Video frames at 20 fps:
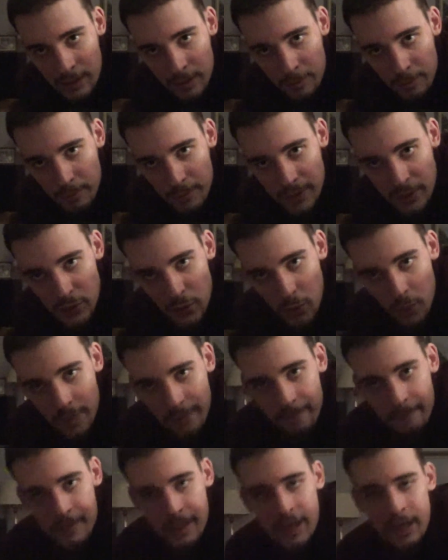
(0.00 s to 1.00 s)
Pretty cool one.
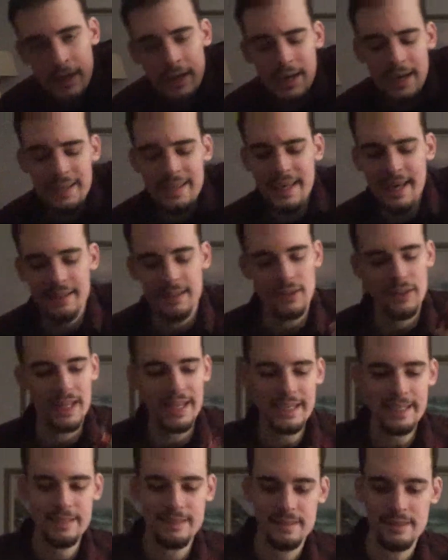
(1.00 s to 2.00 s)
Again, the
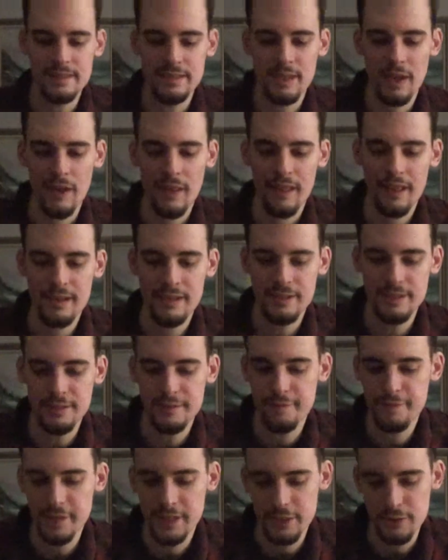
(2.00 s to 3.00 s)
likenesses on a lot of these
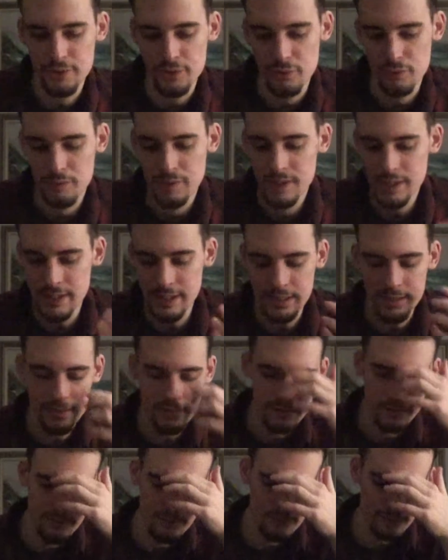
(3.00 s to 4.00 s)
figures are really,
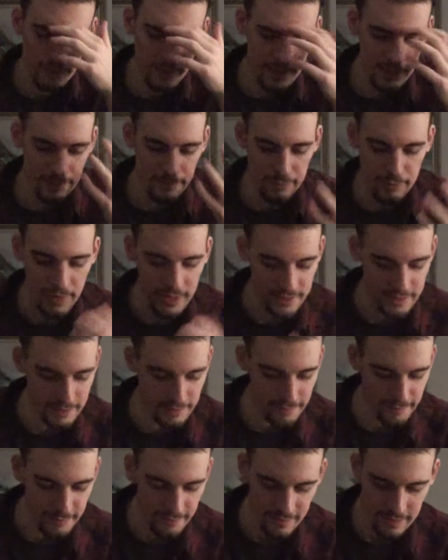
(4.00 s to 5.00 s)
really
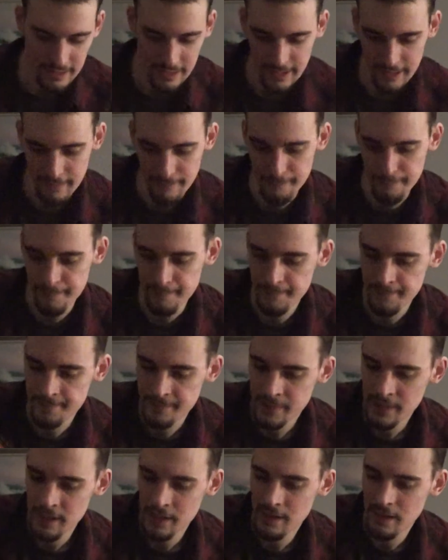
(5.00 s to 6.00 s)
impressive.
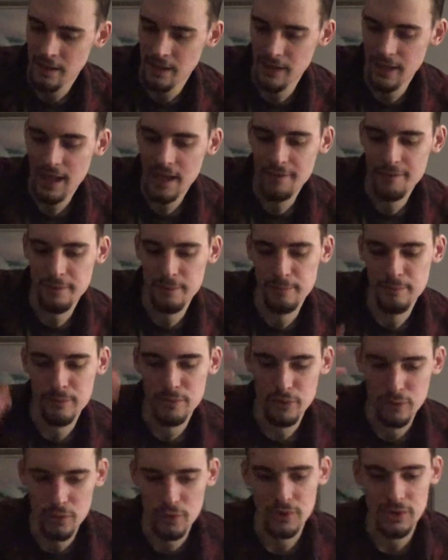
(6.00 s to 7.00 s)
A lot of them
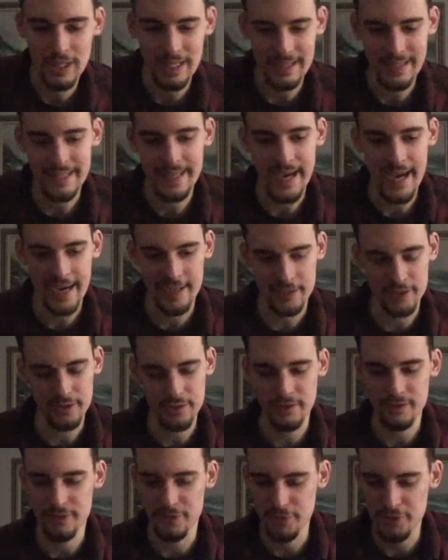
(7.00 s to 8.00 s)
look like the actor,
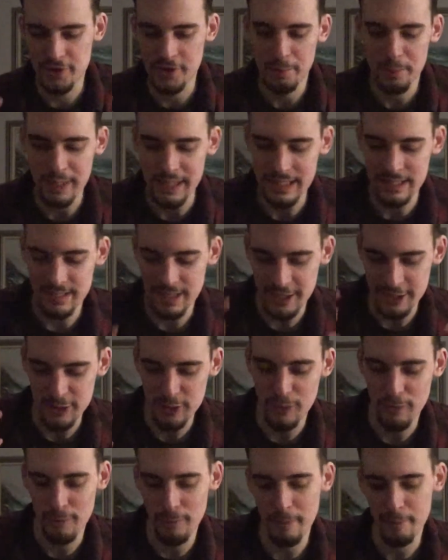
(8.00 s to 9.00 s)
because there's some of these that I
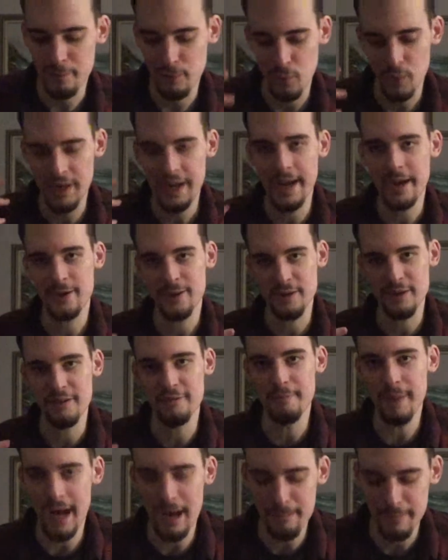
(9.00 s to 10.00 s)
don't remember what era
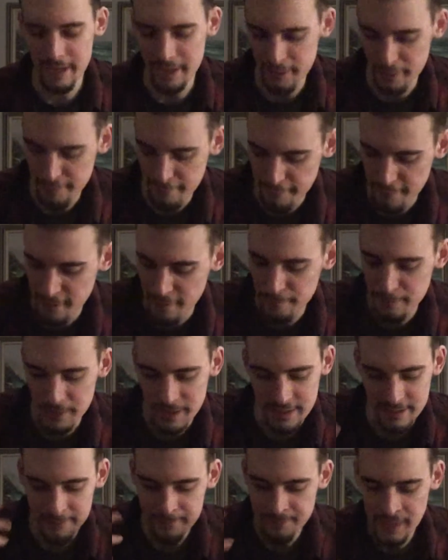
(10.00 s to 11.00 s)
of Batman they're from,
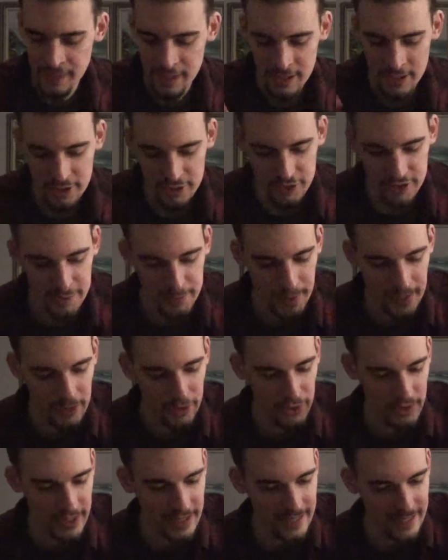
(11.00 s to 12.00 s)
but just by
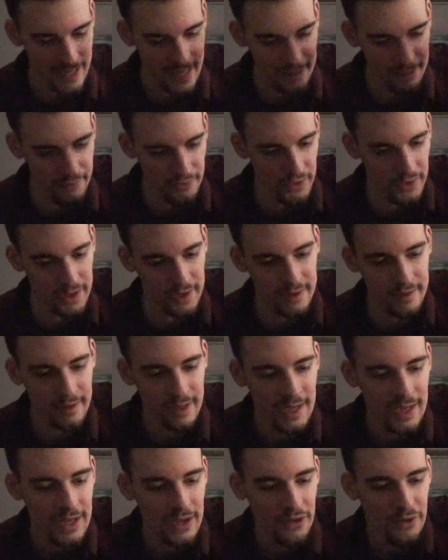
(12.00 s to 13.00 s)
looking at the
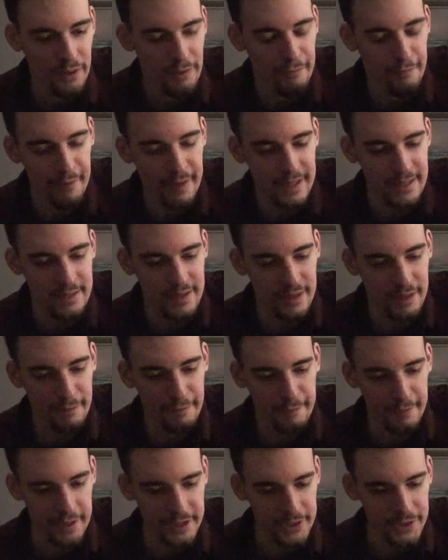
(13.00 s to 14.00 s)
face on the
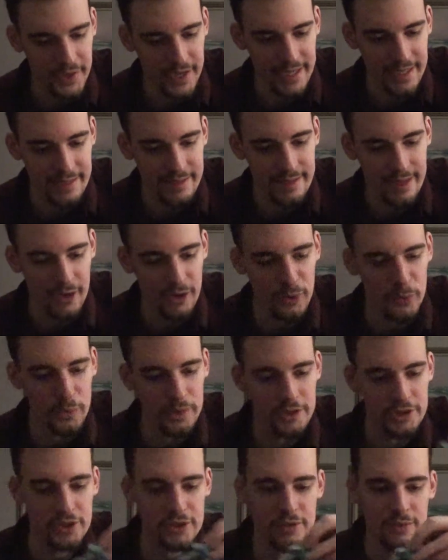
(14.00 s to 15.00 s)
figure, I can tell
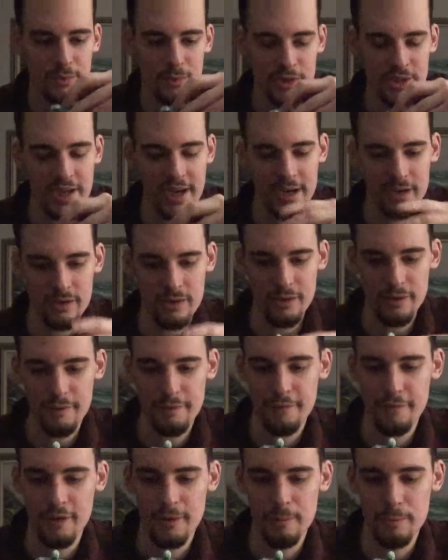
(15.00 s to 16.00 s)
which era they're
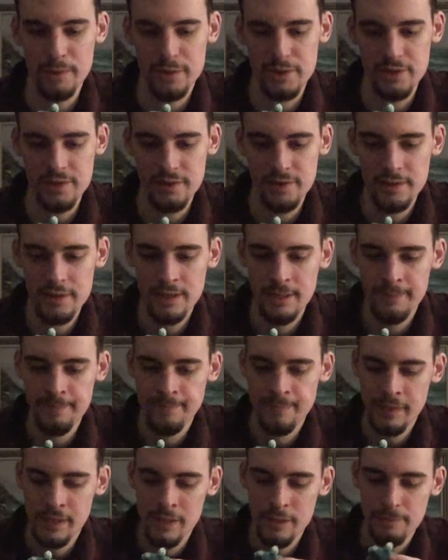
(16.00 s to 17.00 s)
from, which is
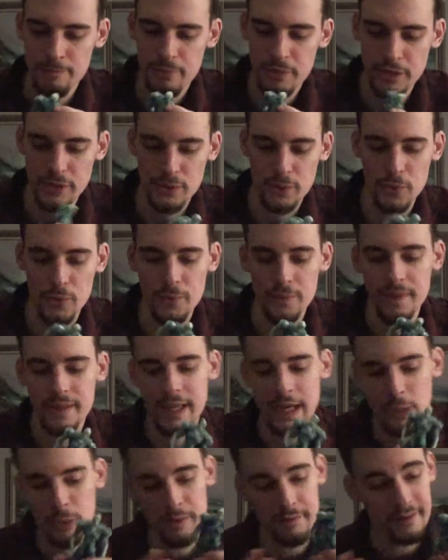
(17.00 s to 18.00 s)
pretty cool.
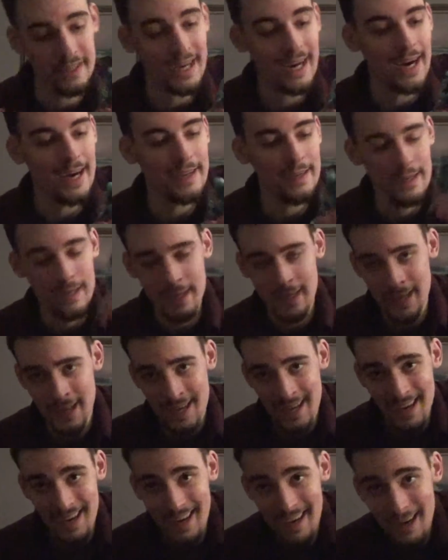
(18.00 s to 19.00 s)
Now we've got
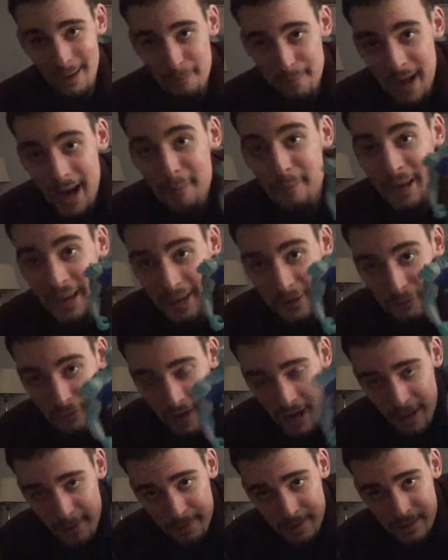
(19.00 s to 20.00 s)
a Batman and
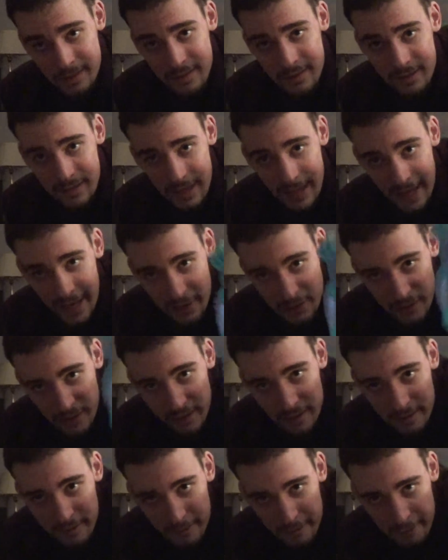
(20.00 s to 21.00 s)
Robin
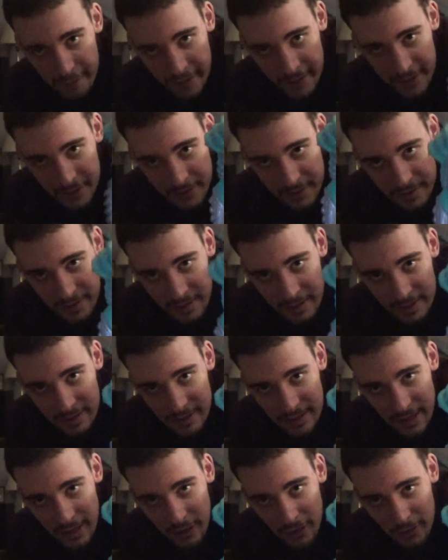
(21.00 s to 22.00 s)
era figure. This is
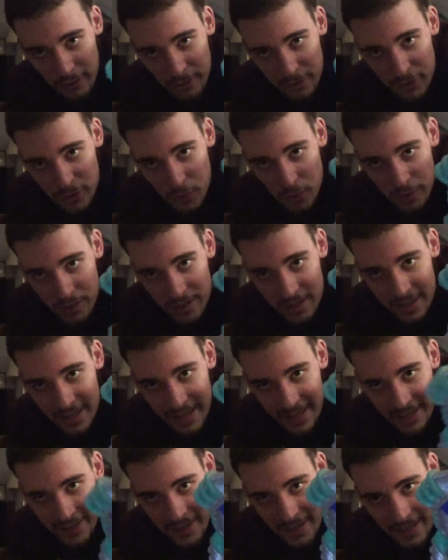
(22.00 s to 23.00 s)
Arnold
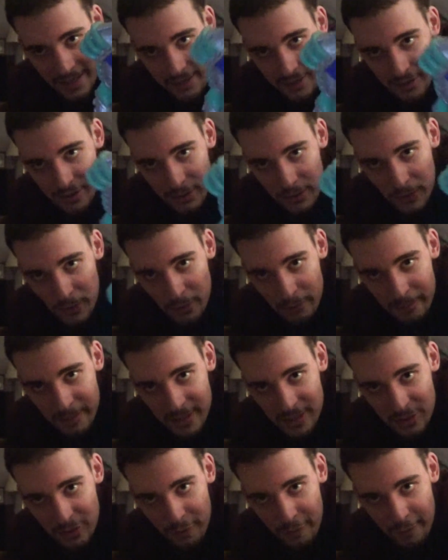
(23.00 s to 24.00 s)
Schwarzenegger as good old
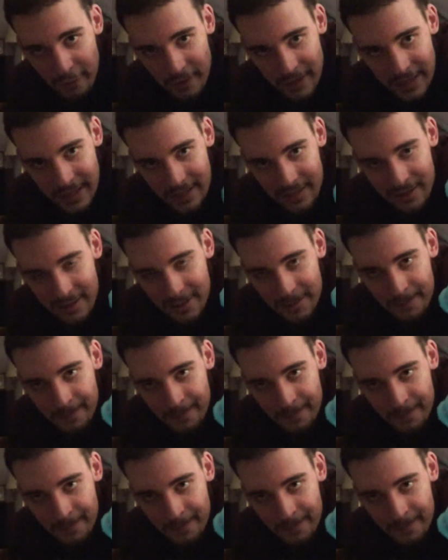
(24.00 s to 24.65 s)
Mr. Freeze.